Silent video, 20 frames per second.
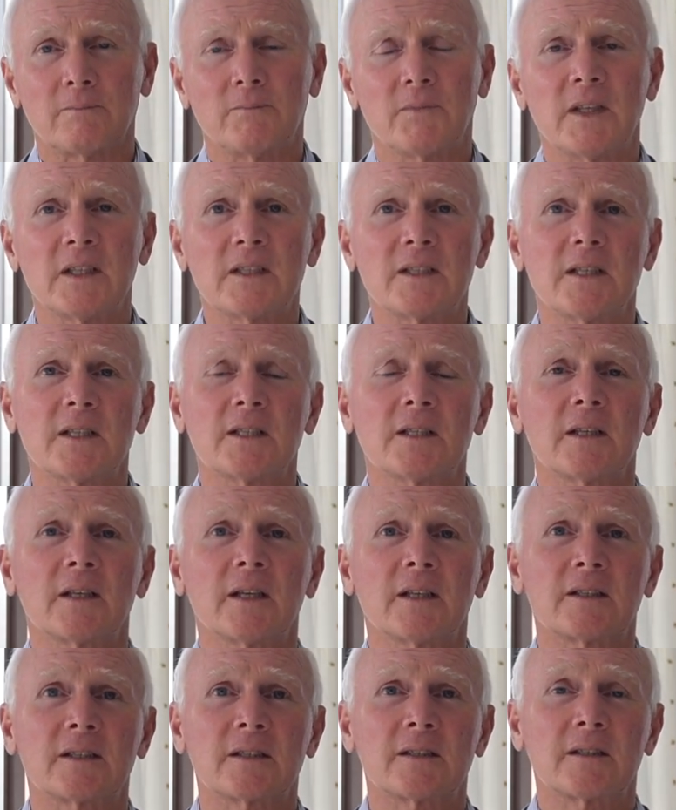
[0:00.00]
This
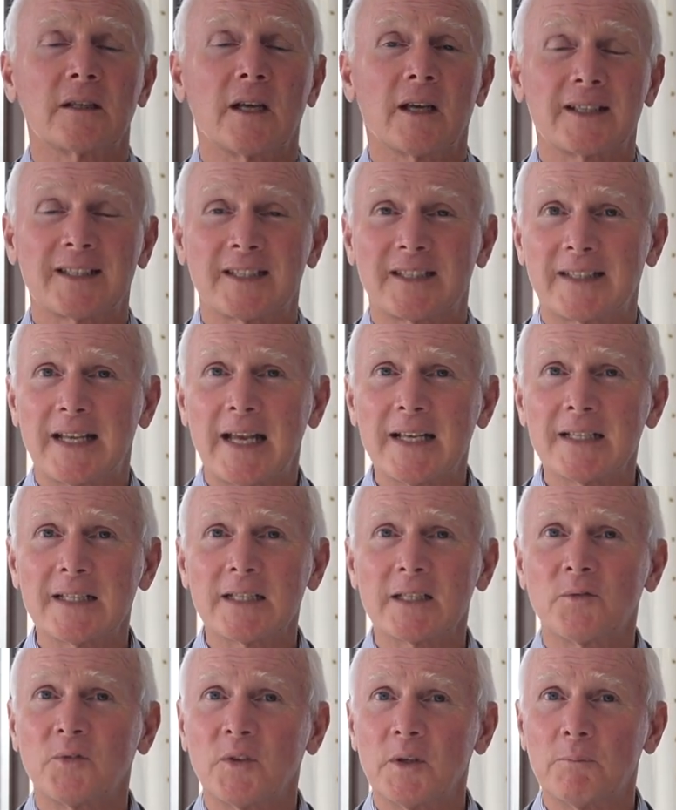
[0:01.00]
is
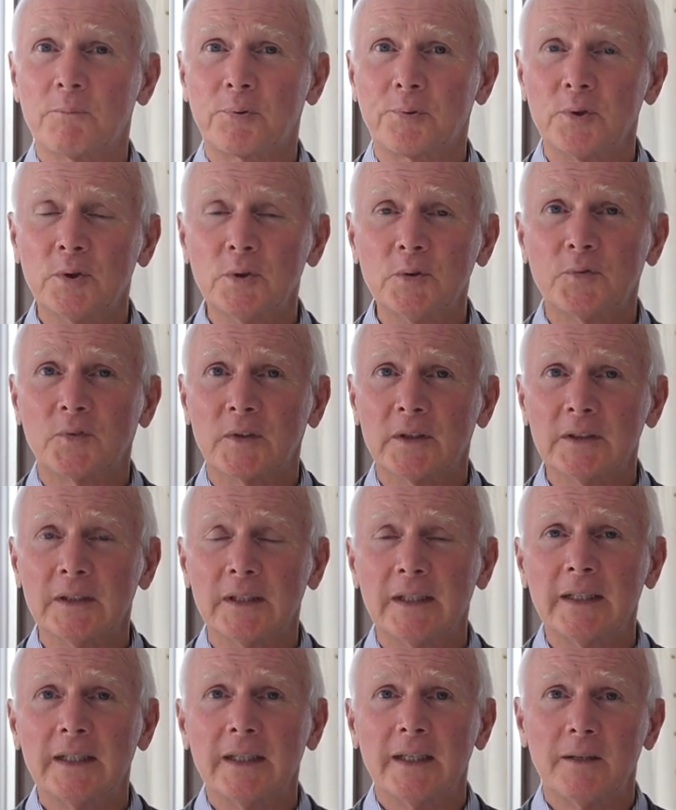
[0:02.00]
extensively
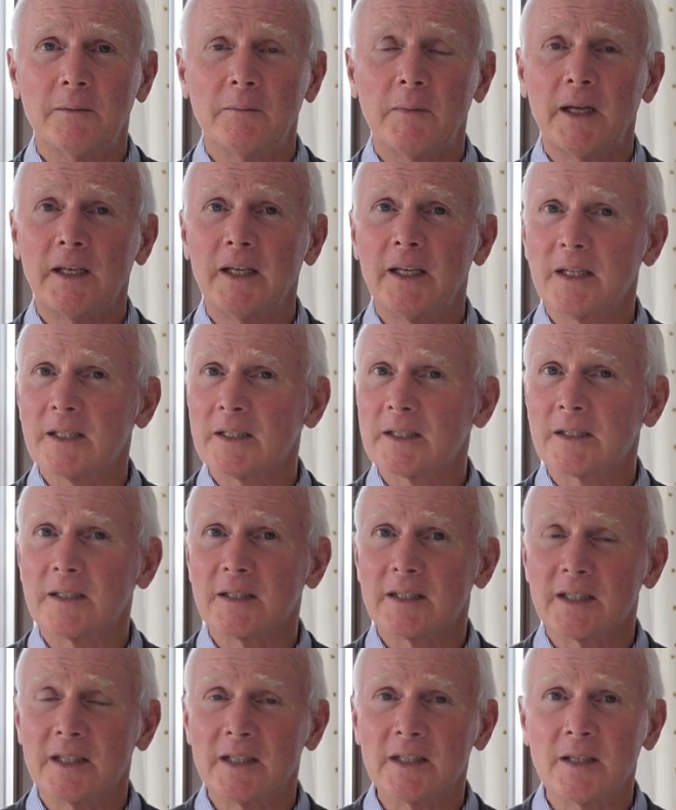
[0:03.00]
proven in many
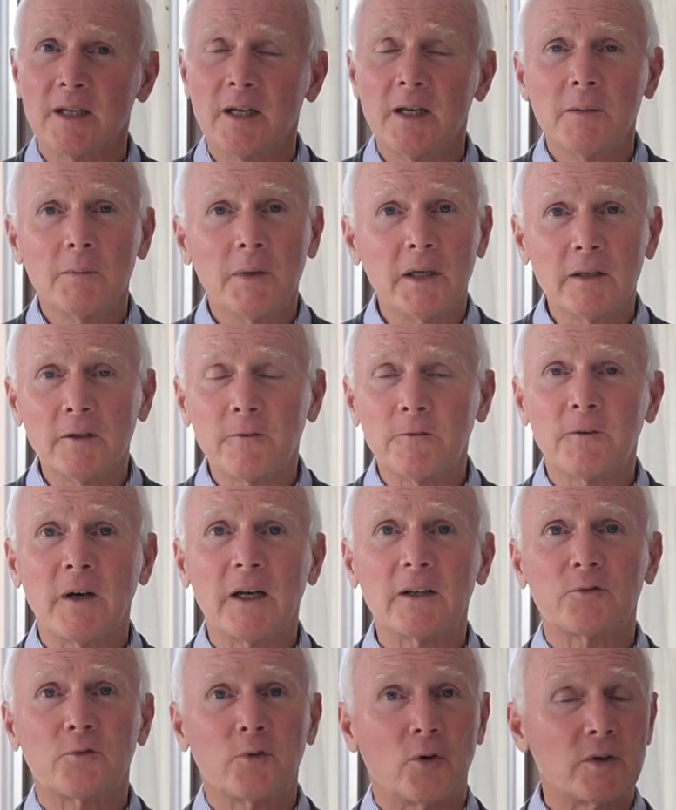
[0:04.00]
instances by the
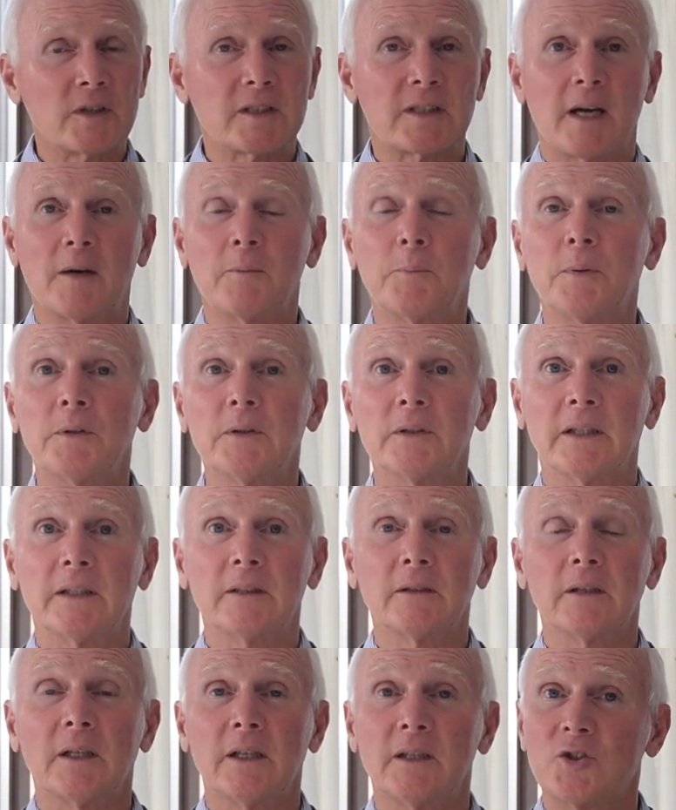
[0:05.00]
fact, for example,
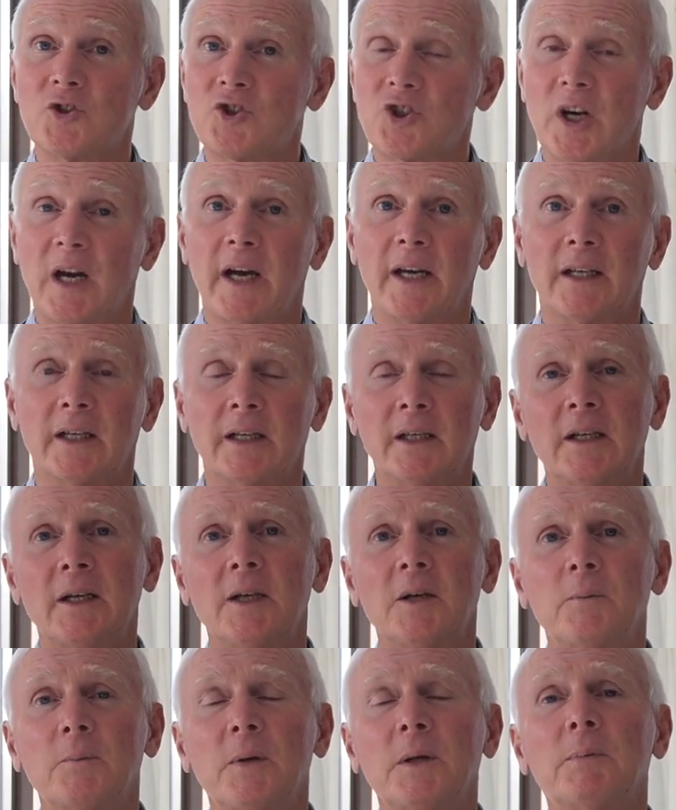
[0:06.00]
in China,
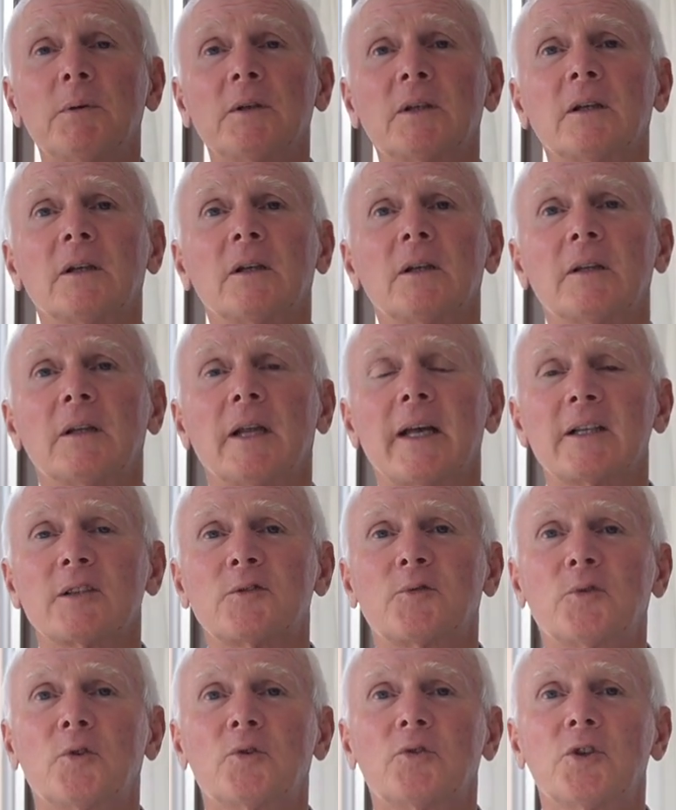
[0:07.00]
people can
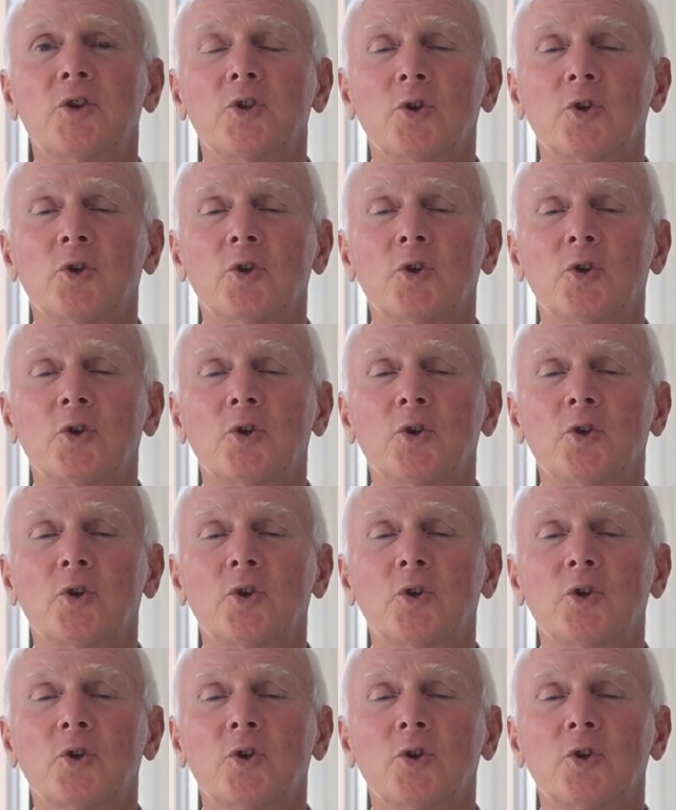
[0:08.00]
elect for a